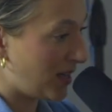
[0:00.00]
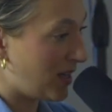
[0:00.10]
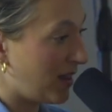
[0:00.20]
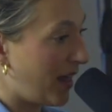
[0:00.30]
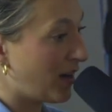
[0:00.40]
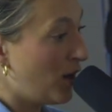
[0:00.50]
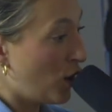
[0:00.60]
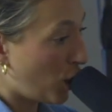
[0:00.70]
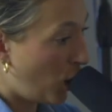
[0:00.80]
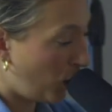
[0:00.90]
He like
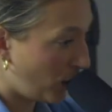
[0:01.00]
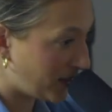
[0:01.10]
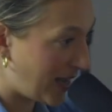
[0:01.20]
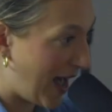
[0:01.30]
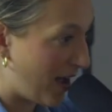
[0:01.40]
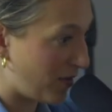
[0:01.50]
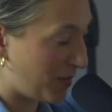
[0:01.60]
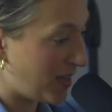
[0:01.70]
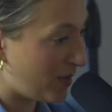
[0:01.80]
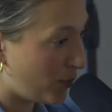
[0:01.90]
yes. calls it out of
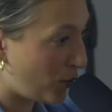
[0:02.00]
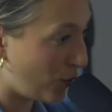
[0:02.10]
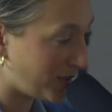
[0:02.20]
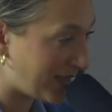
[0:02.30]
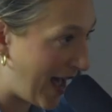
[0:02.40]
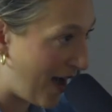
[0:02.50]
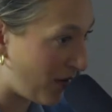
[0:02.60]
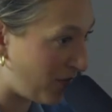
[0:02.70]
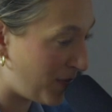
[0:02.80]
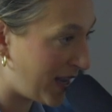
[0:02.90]
me, he pulls it
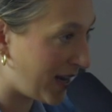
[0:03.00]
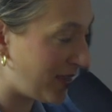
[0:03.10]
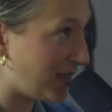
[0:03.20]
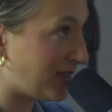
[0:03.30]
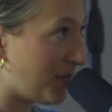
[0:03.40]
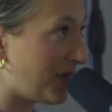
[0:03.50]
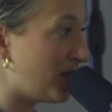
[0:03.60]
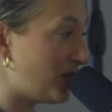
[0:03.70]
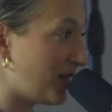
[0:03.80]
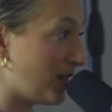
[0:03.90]
out of me. And I think something
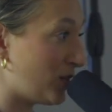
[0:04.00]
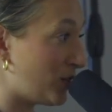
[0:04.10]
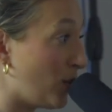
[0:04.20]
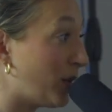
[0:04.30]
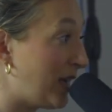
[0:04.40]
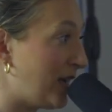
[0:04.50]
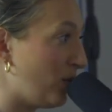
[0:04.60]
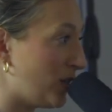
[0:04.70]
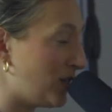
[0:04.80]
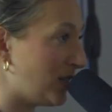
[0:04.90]
you said is so key,
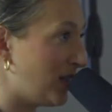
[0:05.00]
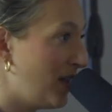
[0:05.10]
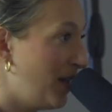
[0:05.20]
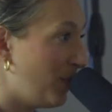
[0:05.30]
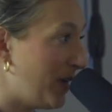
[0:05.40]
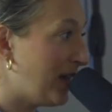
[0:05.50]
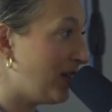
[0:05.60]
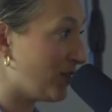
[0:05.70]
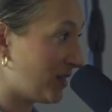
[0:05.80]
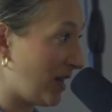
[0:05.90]
which is
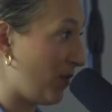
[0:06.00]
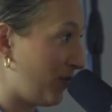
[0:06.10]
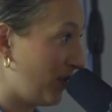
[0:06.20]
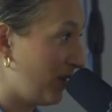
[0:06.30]
being yourself.